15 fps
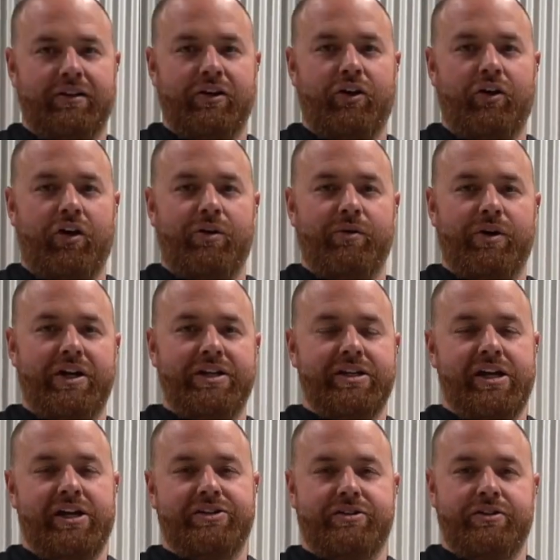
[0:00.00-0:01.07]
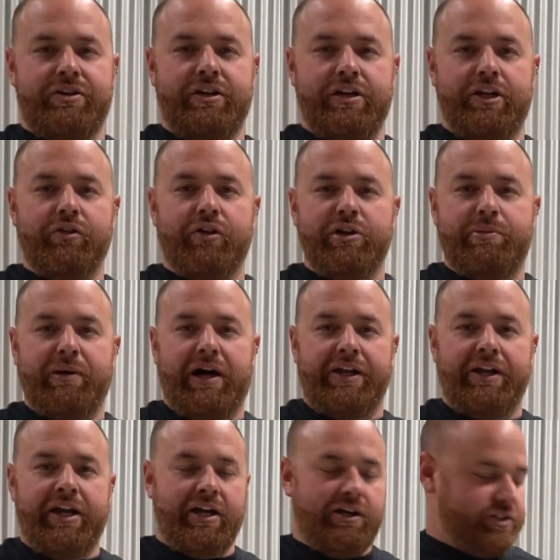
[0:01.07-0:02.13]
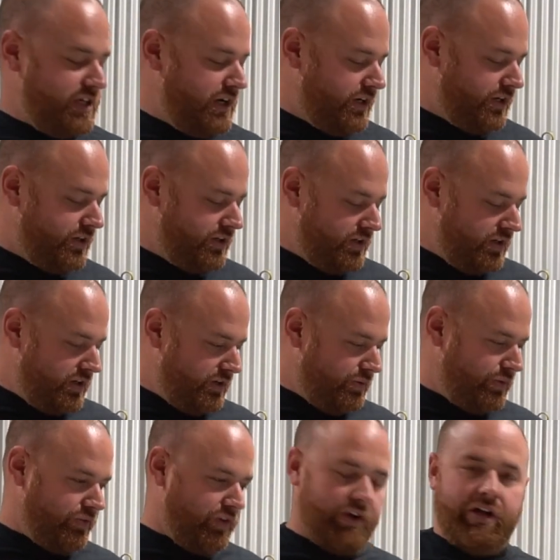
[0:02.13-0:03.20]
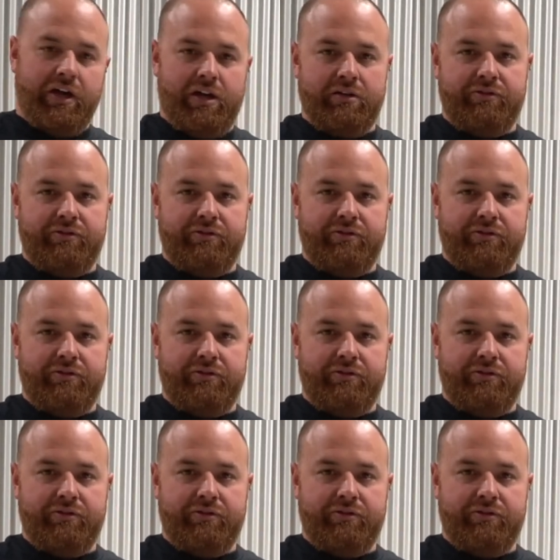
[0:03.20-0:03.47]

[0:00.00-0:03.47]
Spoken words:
Alright, we're down to the nitty-gritty part now. So we've got to